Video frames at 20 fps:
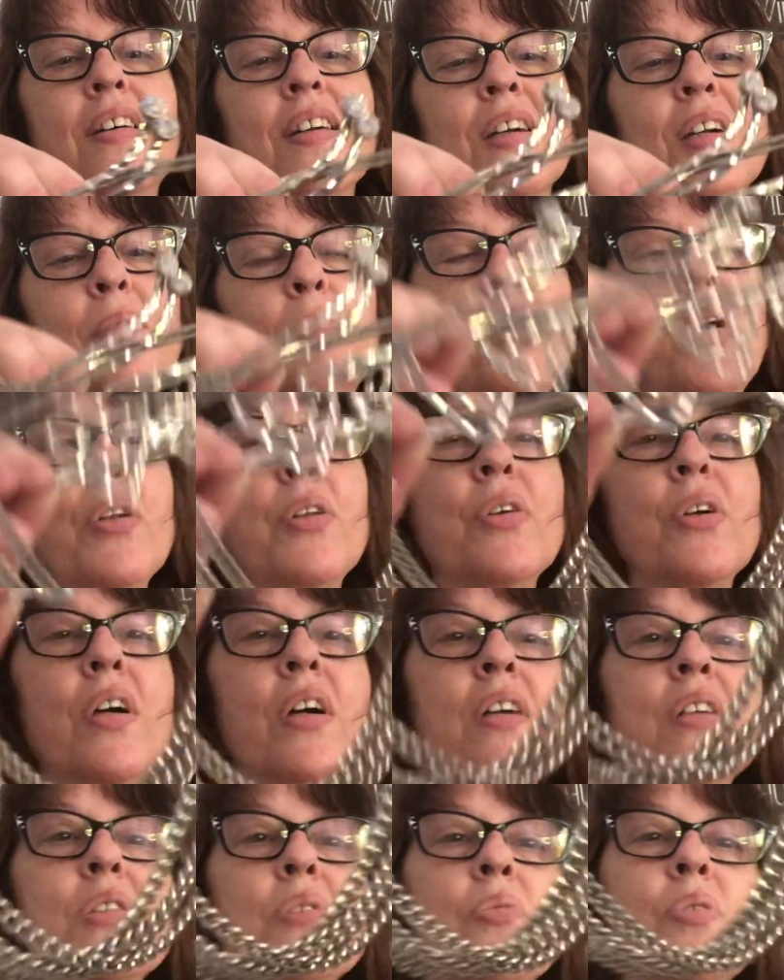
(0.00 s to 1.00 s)
Come on, you
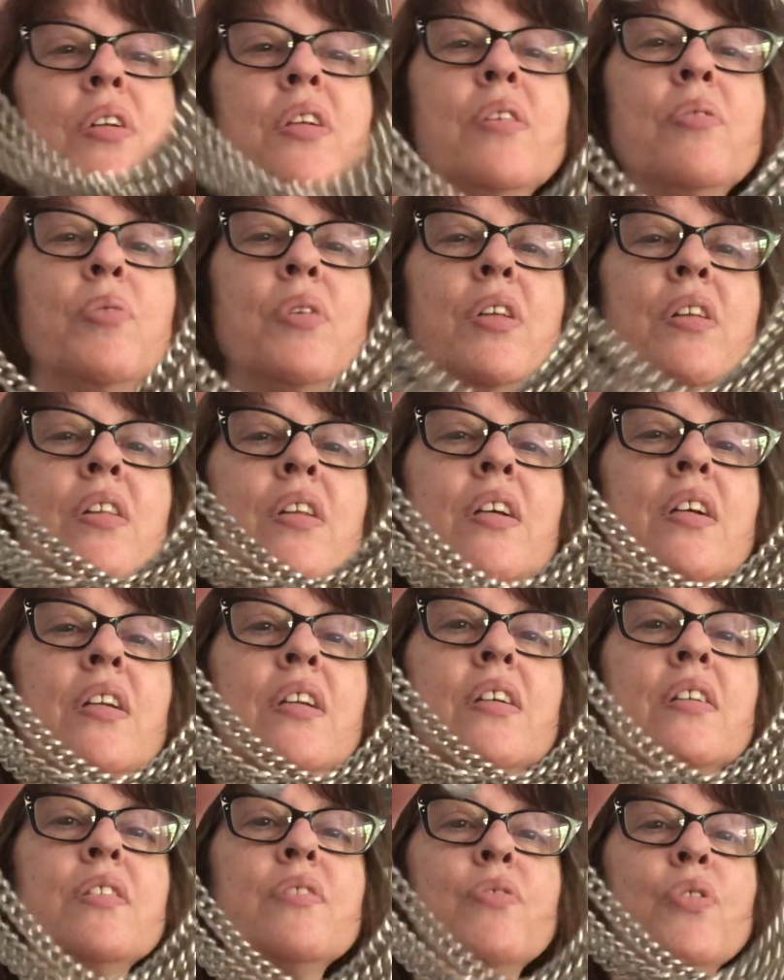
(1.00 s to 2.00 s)
guys. What do you think it
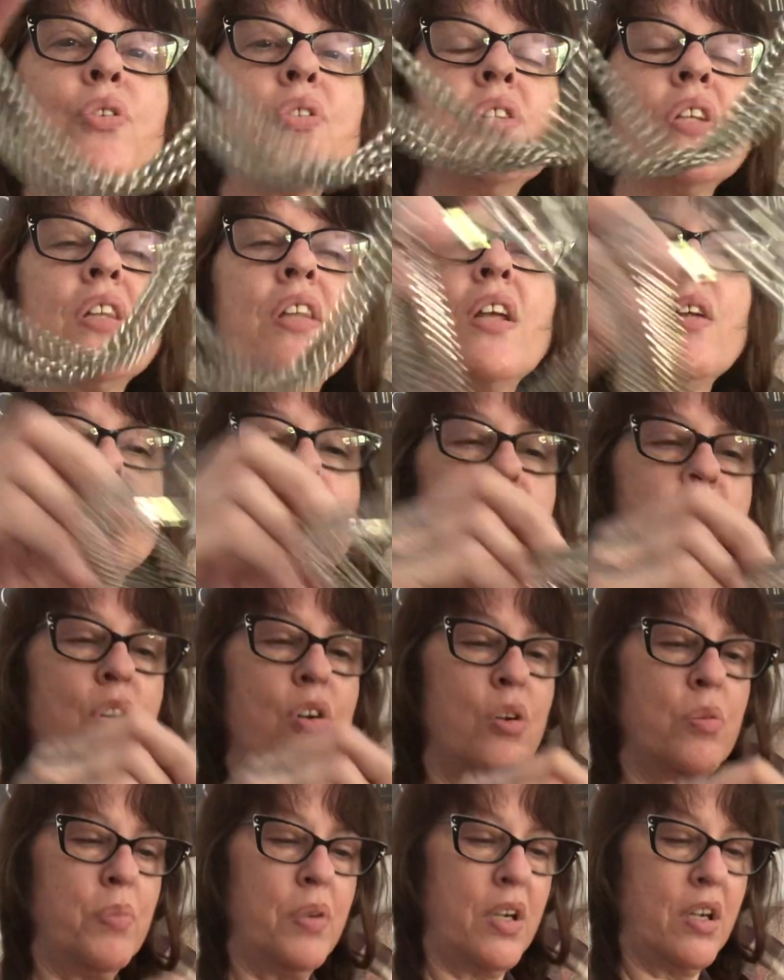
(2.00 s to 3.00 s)
is? First, I thought it was an
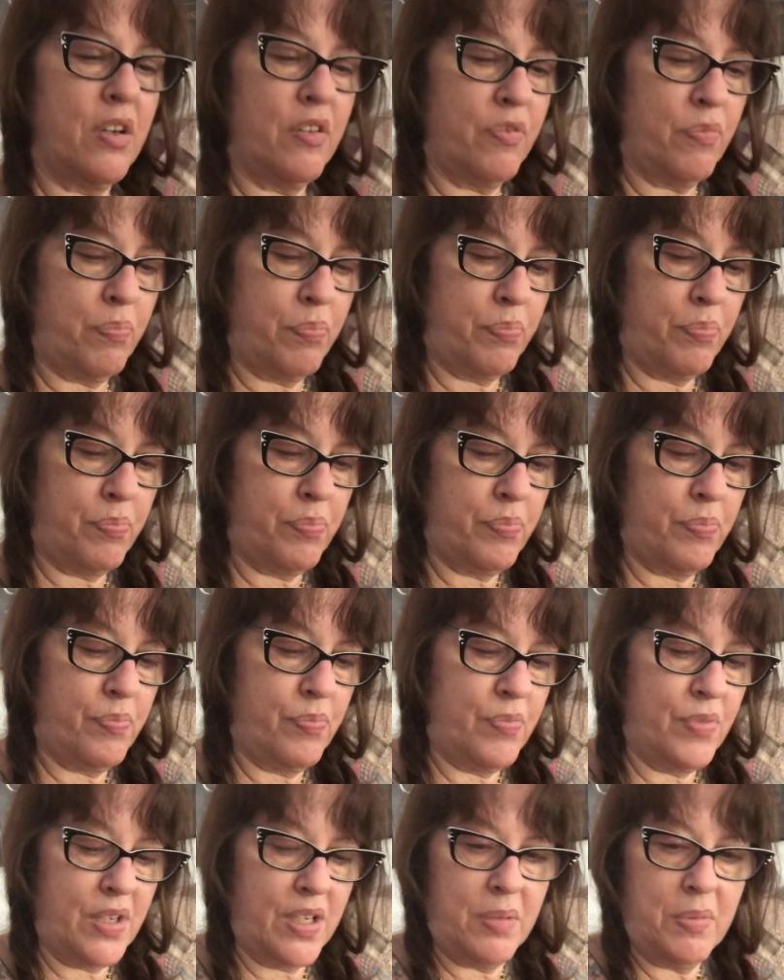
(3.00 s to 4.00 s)
arm cuff.
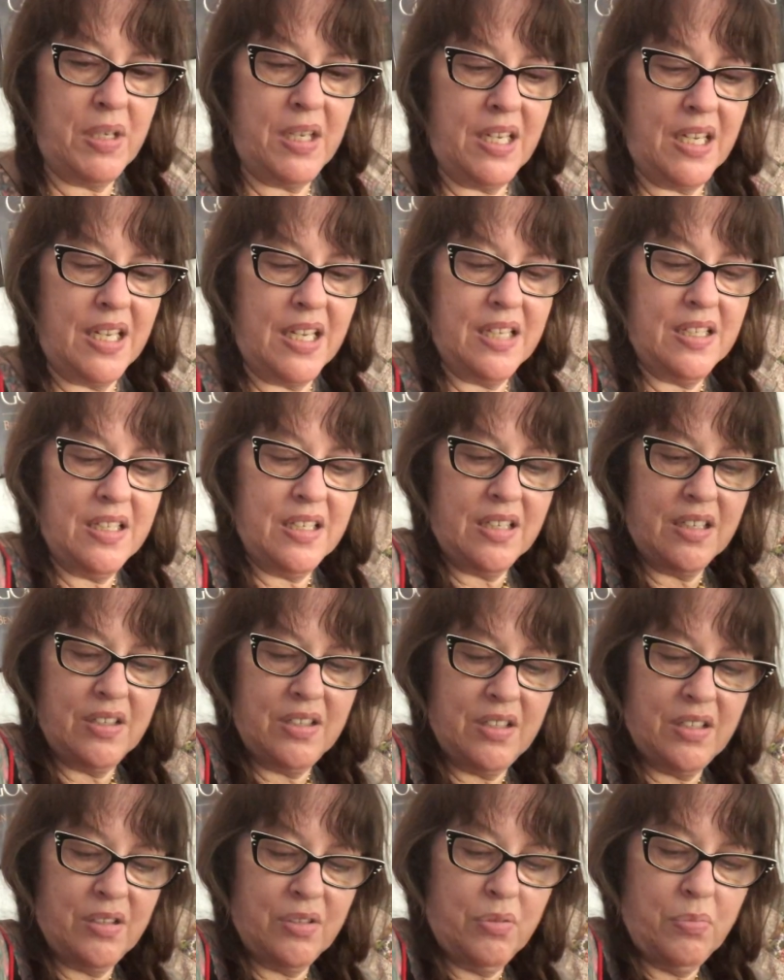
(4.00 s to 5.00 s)
I mean, I guess it could
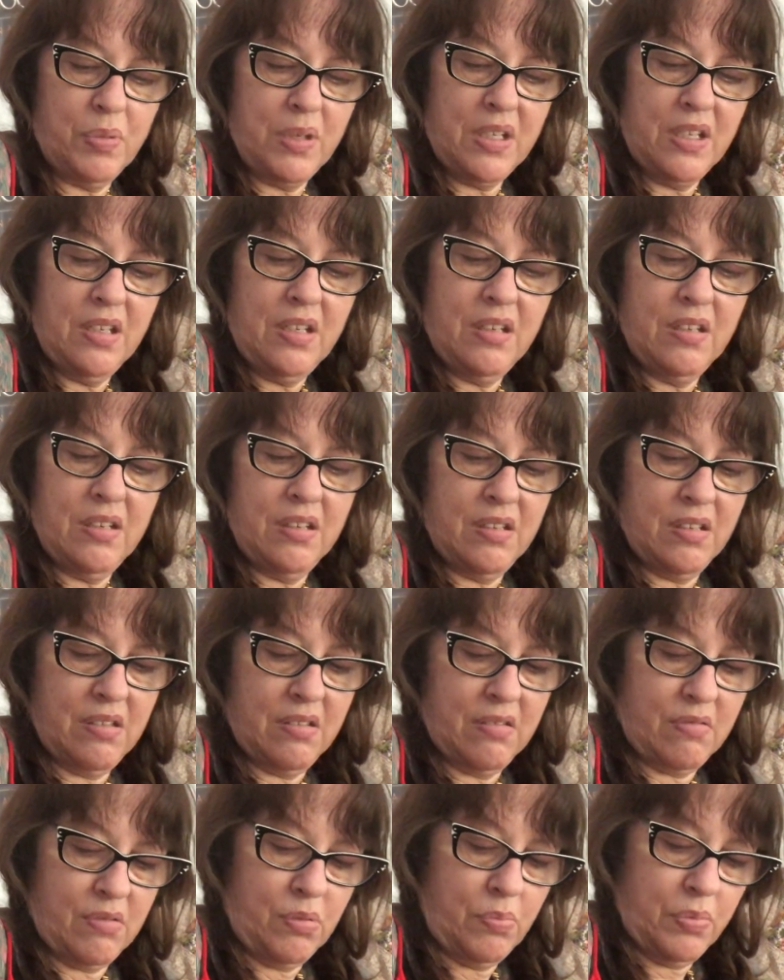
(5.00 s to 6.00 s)
still be.
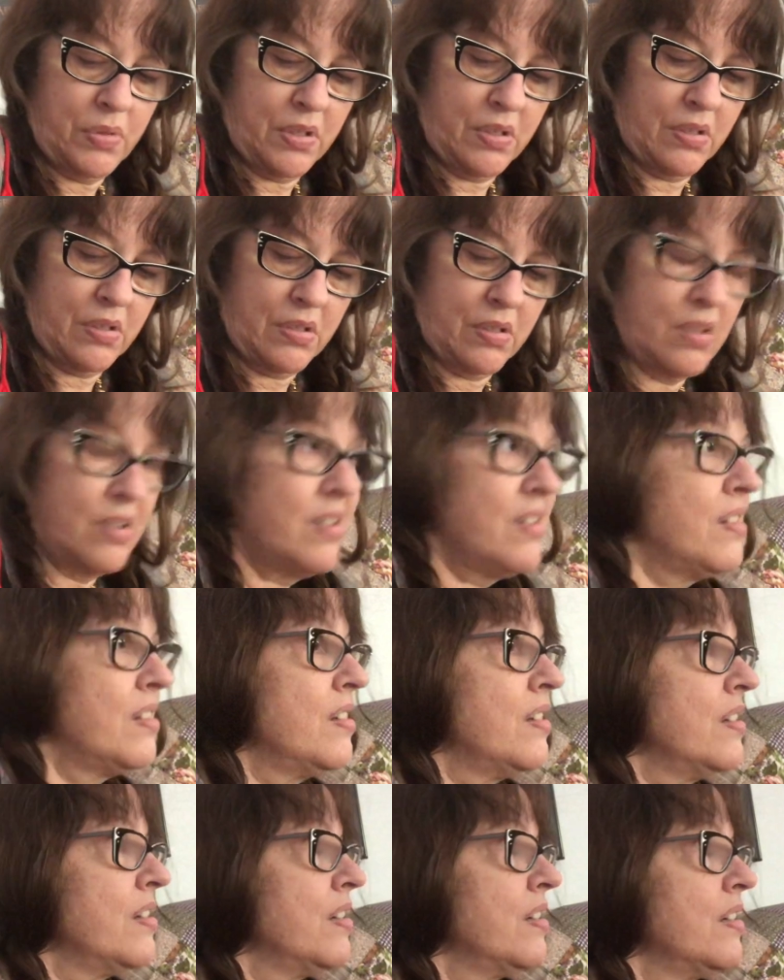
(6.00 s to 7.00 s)
Oopsie.
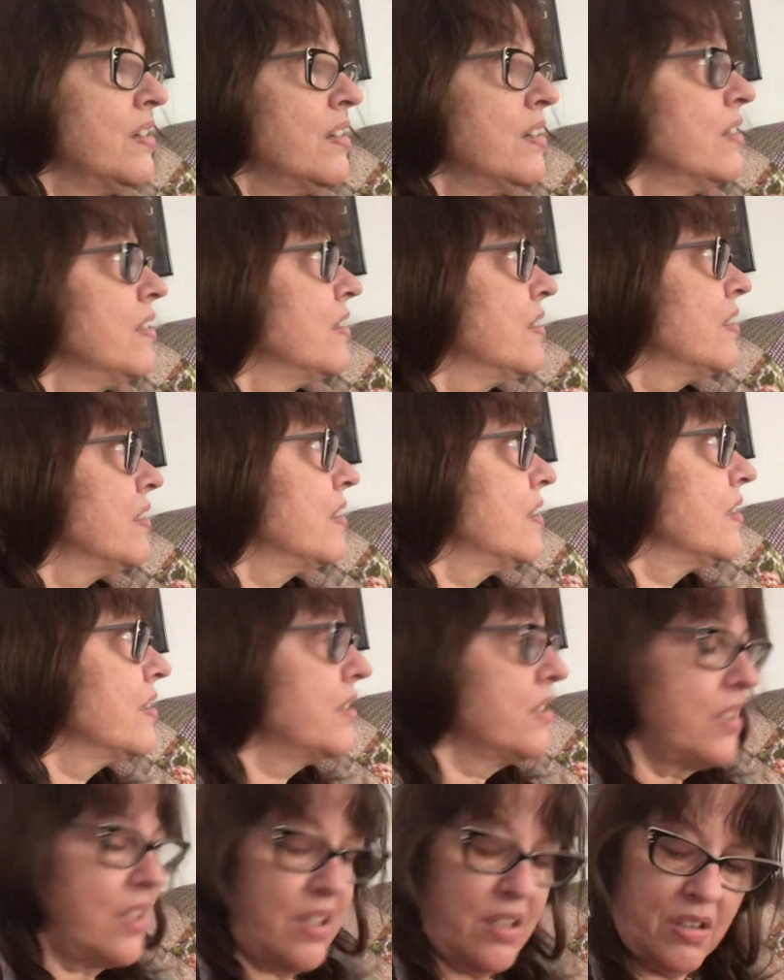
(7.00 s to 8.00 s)
I
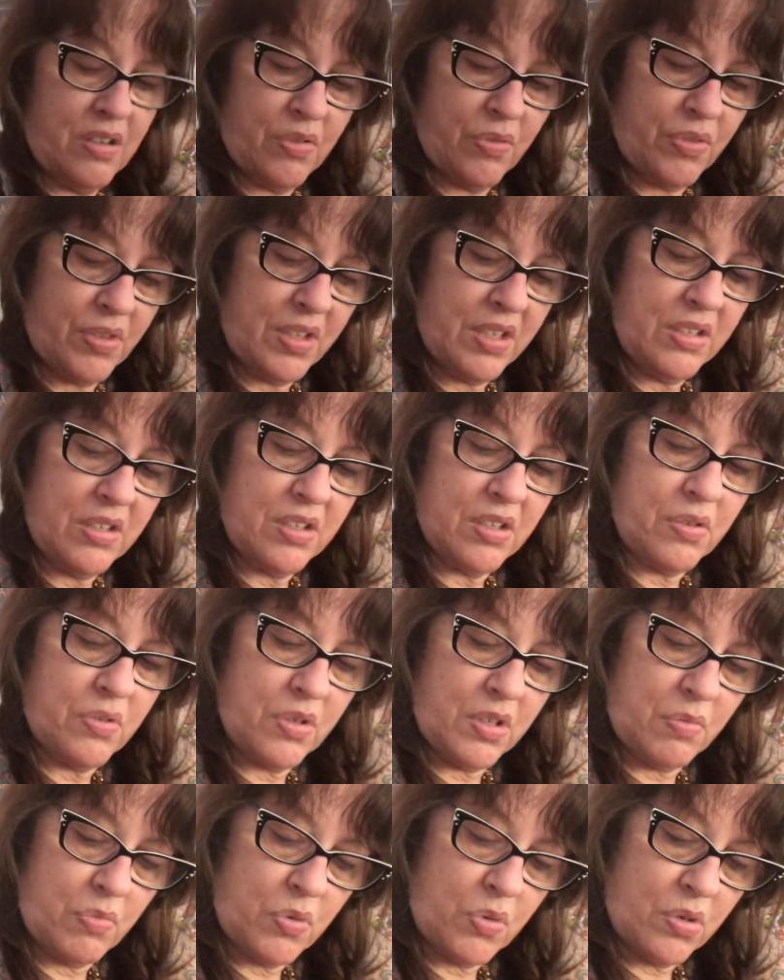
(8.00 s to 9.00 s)
just kind of don't think so
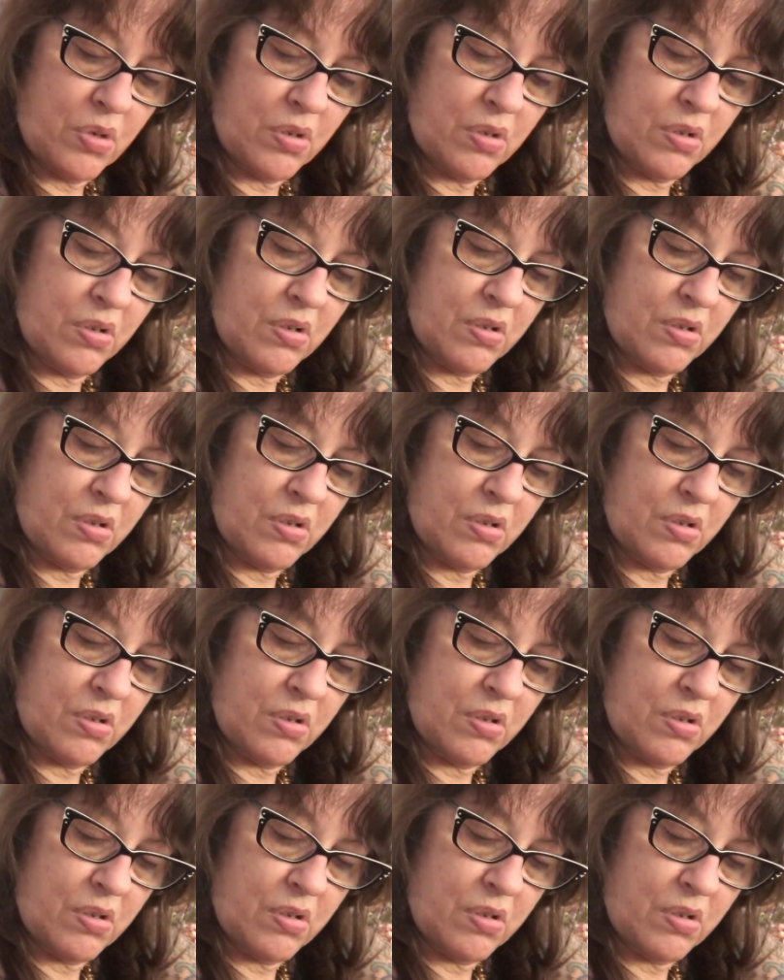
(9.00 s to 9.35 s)
anymore.